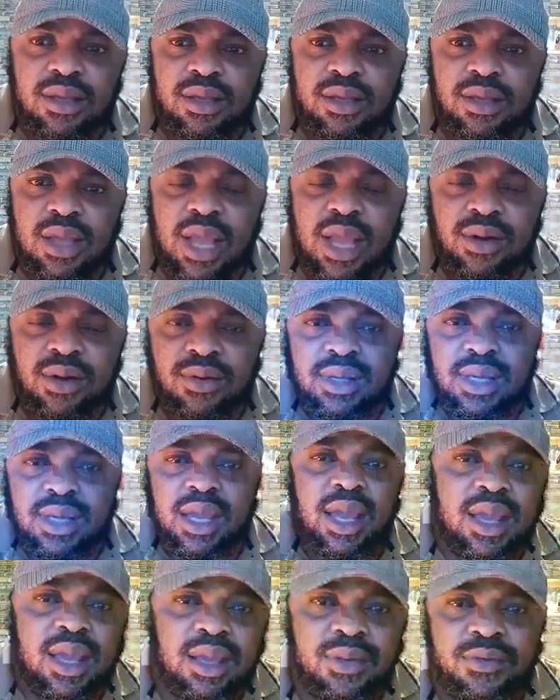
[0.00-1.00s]

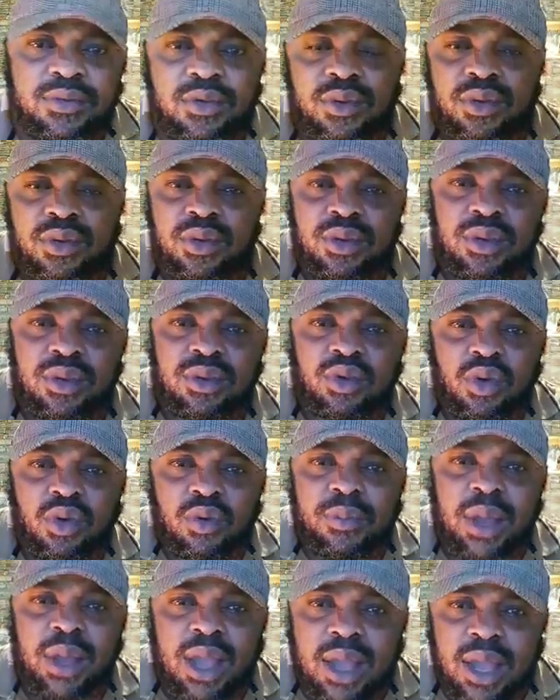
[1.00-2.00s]
if you
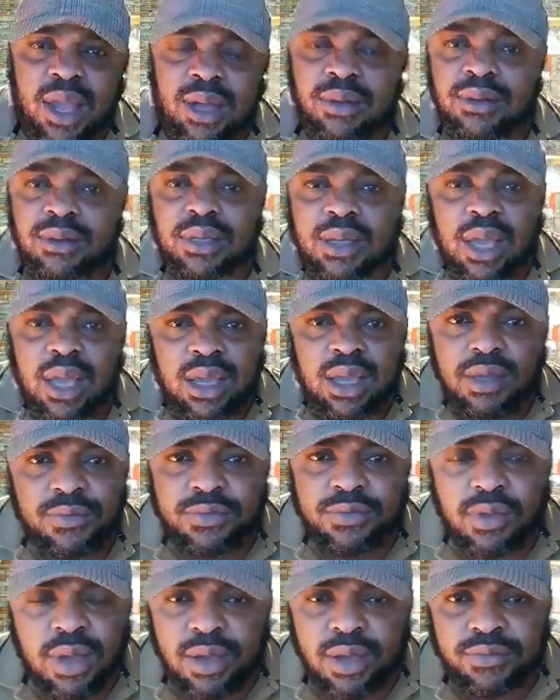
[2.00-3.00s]
Yoruba. I don't care if
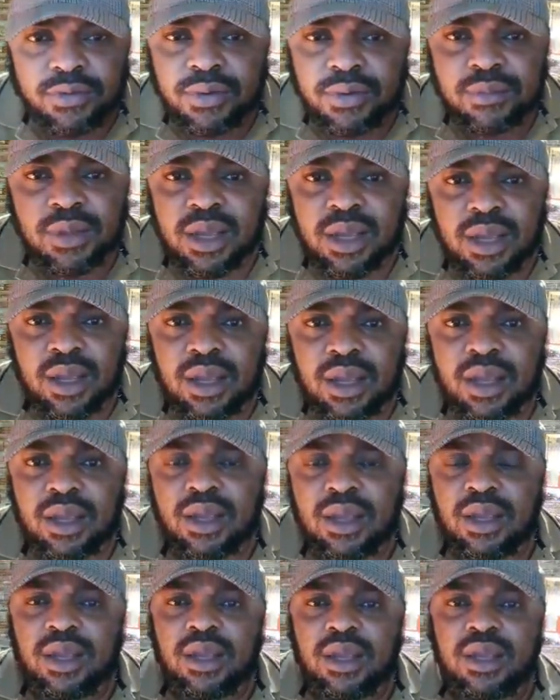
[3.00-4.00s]
you are from
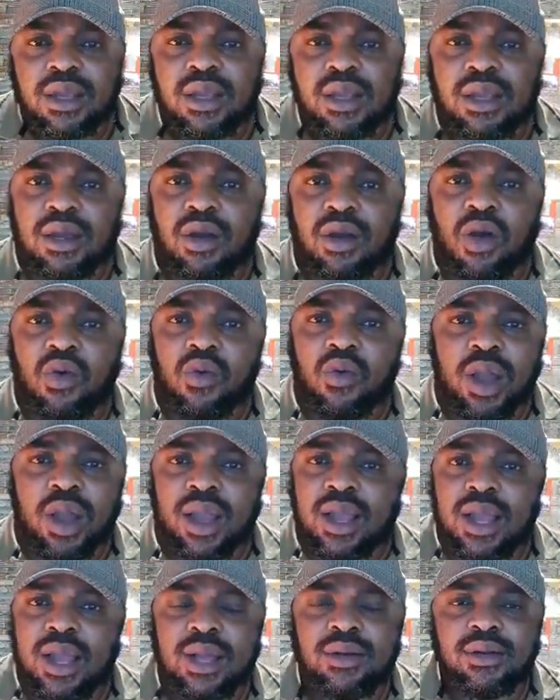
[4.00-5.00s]

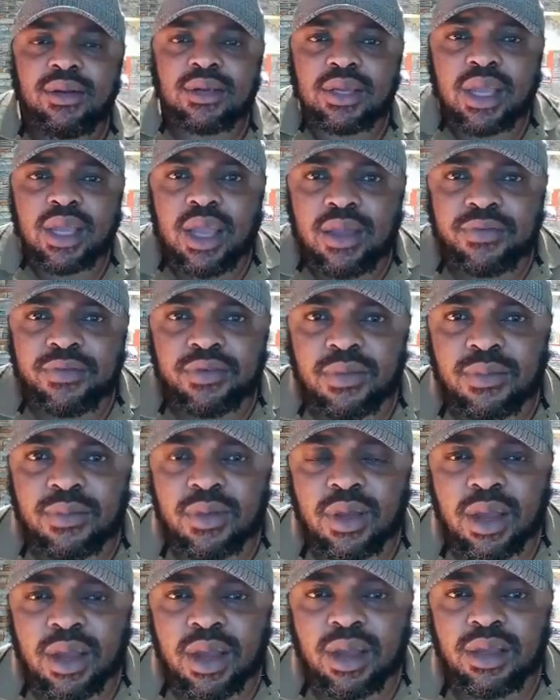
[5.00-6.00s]
Onwa. I don't care
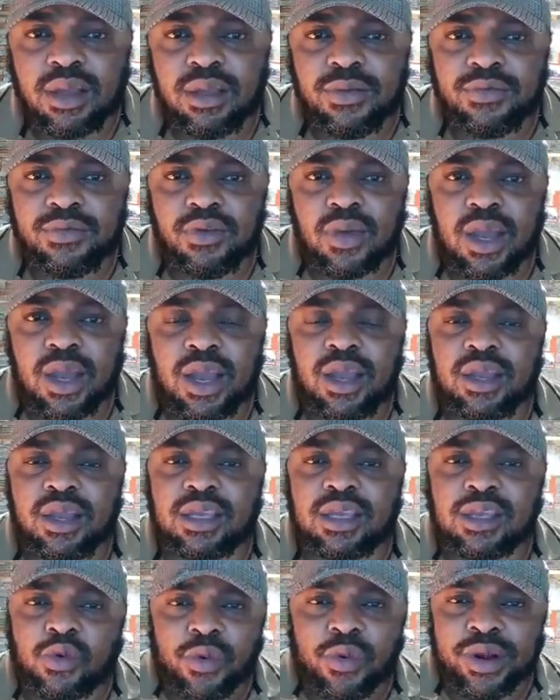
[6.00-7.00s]
if you are
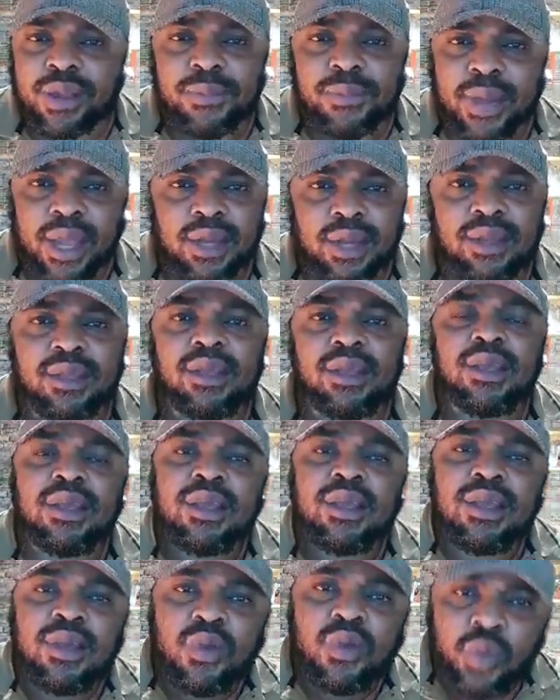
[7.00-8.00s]
Ikore man.
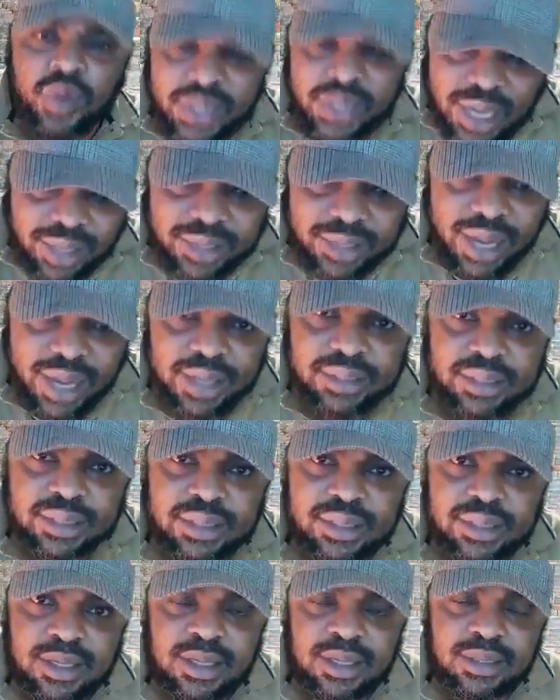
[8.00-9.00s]
Without that,
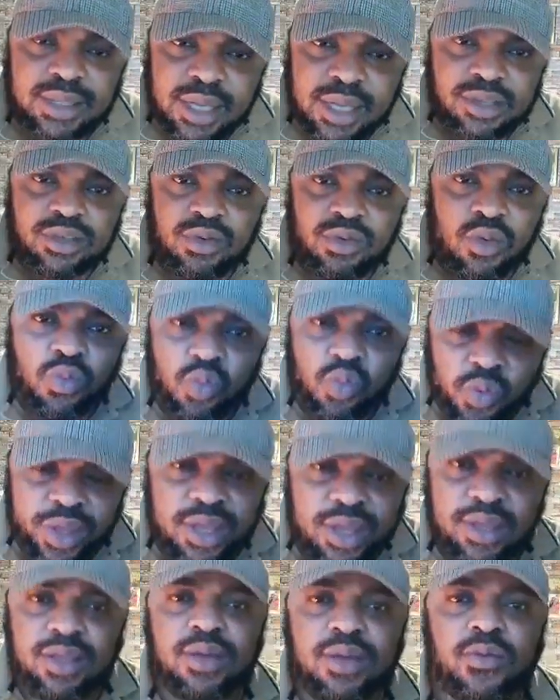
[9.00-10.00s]
there's no
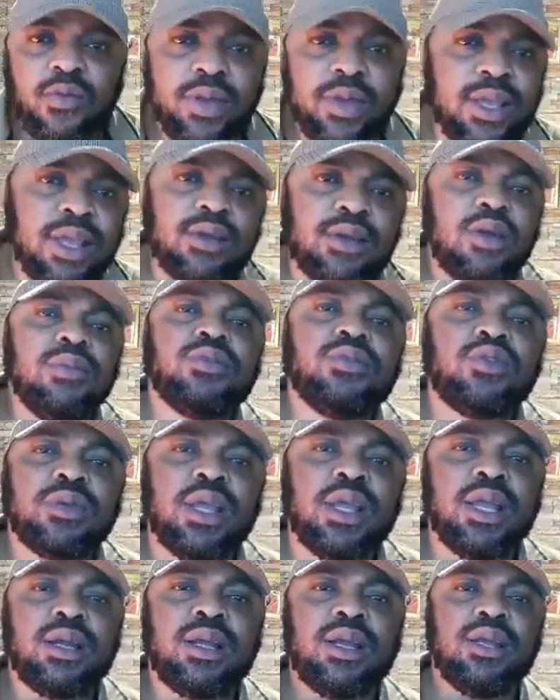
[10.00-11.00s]
way we can come
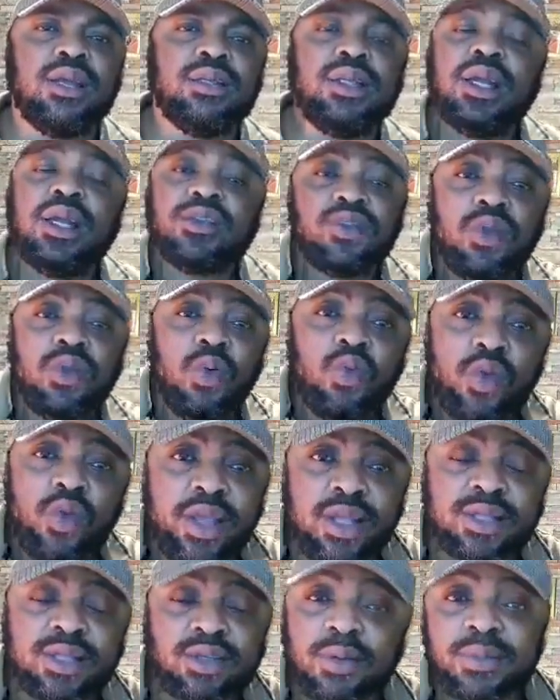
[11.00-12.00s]
together. There's no
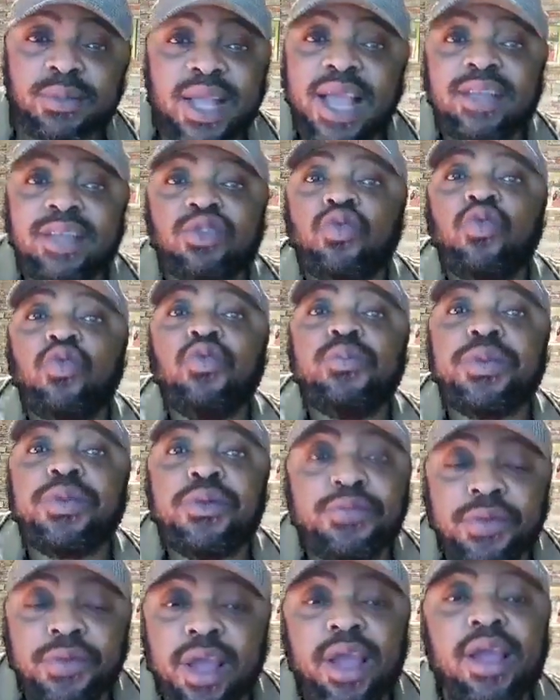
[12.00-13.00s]
way. Sometimes you will
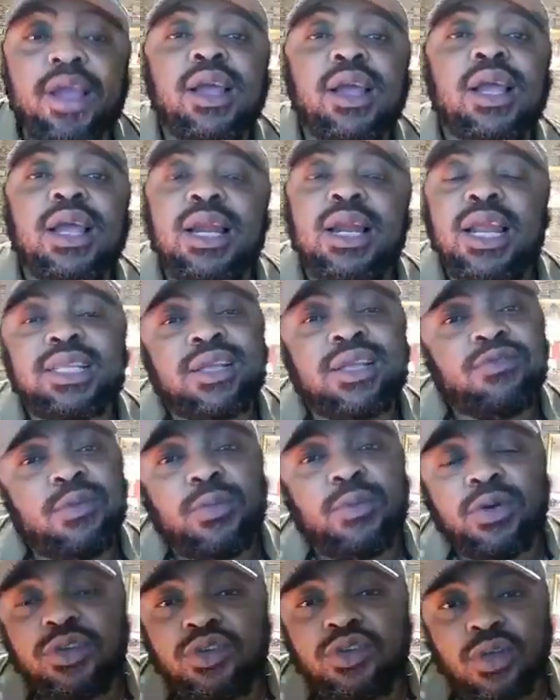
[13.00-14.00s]
prefer let
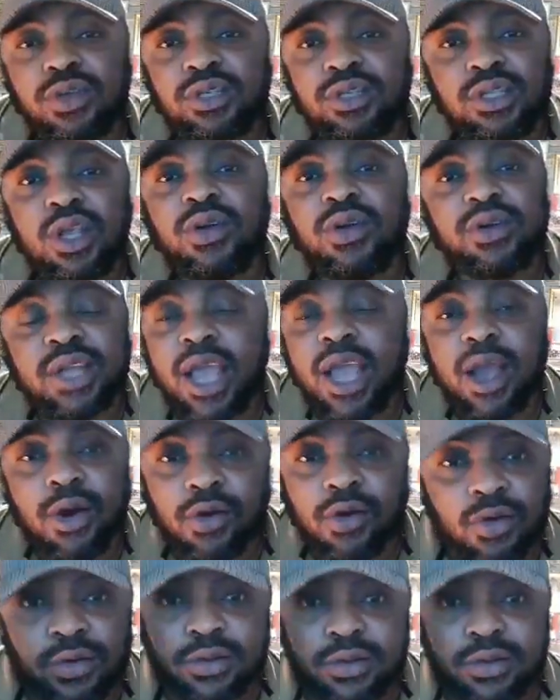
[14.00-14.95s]
everybody just stay on their own.